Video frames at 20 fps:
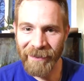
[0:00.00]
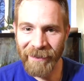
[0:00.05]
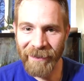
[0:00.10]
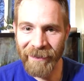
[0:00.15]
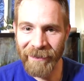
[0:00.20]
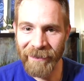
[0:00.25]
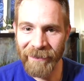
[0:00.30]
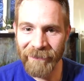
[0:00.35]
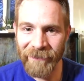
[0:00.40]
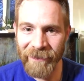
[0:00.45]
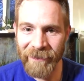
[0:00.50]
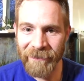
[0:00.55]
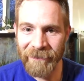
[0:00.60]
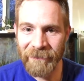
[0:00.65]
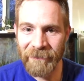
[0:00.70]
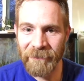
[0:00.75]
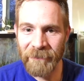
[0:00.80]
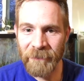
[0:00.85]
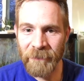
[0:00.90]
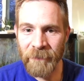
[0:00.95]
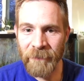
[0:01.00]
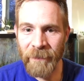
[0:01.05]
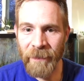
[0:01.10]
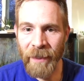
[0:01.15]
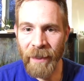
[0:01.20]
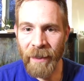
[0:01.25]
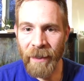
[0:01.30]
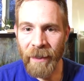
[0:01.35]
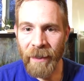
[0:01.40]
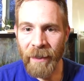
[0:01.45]
I love it.
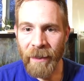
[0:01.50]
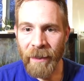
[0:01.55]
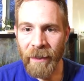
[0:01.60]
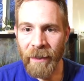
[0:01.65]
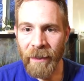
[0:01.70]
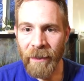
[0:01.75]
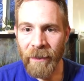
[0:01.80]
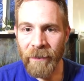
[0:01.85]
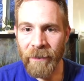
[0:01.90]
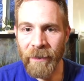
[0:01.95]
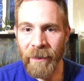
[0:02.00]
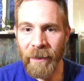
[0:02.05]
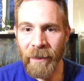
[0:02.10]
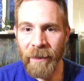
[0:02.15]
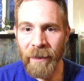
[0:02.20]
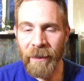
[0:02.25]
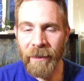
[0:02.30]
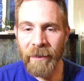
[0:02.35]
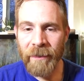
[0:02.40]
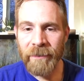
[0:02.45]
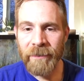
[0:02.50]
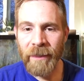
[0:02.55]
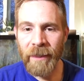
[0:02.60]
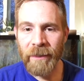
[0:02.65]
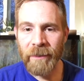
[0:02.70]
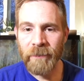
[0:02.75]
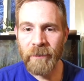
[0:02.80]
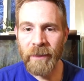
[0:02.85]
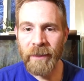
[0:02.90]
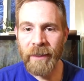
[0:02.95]
Okay, and
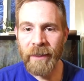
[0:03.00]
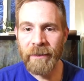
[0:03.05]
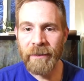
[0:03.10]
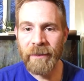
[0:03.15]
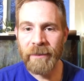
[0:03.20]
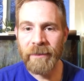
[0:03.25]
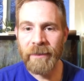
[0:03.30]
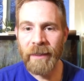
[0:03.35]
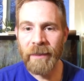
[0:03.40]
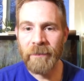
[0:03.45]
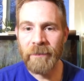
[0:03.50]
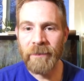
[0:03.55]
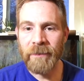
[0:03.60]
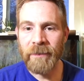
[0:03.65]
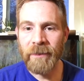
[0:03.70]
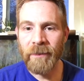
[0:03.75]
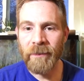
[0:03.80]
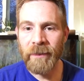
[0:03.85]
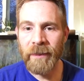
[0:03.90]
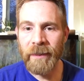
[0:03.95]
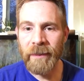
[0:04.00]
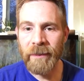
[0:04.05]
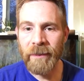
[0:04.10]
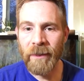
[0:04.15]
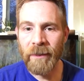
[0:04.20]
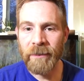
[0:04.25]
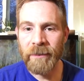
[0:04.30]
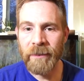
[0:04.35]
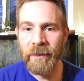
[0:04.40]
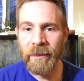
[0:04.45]
Asylum JK says, temps is the only
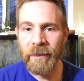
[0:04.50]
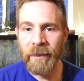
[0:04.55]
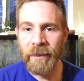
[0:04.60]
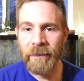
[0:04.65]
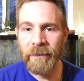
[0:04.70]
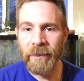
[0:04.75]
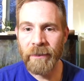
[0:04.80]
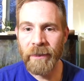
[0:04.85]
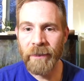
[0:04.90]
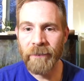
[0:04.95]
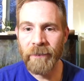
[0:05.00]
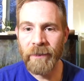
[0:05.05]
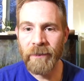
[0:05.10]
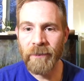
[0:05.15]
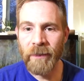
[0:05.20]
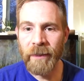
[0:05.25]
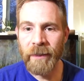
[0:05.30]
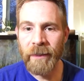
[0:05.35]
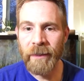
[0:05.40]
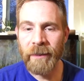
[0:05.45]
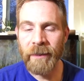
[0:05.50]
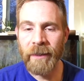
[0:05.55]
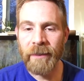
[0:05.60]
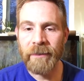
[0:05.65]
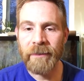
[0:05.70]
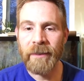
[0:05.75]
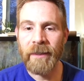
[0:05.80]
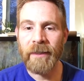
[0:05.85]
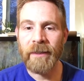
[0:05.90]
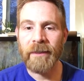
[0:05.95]
inconstant things. I'll definitely try getting that
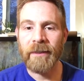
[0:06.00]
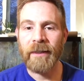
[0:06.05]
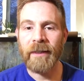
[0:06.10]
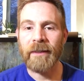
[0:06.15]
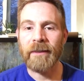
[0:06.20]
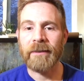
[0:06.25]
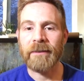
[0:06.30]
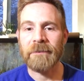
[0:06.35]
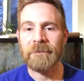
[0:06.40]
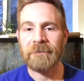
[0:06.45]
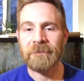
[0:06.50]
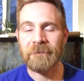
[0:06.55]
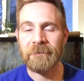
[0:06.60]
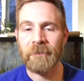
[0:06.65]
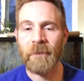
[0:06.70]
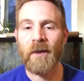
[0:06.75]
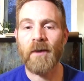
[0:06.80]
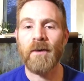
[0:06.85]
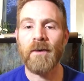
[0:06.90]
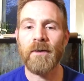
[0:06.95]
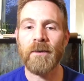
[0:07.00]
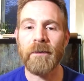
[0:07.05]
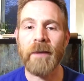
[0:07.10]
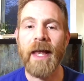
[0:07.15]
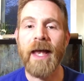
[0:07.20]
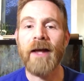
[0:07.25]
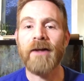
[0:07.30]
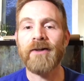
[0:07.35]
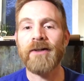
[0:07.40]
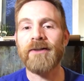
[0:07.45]
steady. Thanks cool.
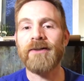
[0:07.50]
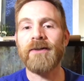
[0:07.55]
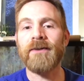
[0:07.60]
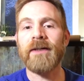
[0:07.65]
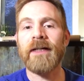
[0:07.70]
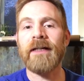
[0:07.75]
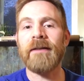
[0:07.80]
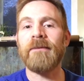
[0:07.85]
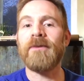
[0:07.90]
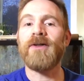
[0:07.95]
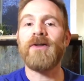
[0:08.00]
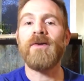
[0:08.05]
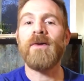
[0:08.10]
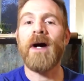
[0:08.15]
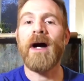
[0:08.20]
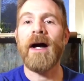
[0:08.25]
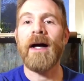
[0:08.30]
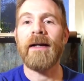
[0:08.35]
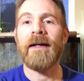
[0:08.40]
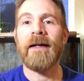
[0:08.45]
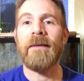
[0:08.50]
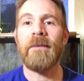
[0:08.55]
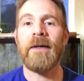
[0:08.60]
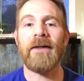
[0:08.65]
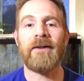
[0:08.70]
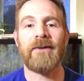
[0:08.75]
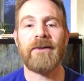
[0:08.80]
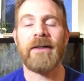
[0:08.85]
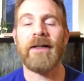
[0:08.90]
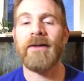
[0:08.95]
Just don't get them too hot and
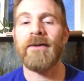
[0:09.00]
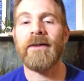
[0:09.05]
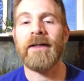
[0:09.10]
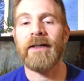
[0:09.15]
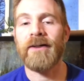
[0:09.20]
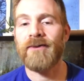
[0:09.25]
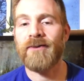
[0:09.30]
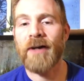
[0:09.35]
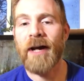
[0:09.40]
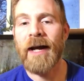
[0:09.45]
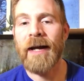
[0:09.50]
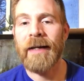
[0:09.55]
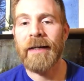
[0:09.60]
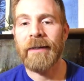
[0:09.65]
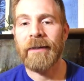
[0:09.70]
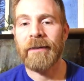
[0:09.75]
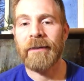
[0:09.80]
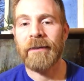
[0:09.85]
make sure they don't get dry.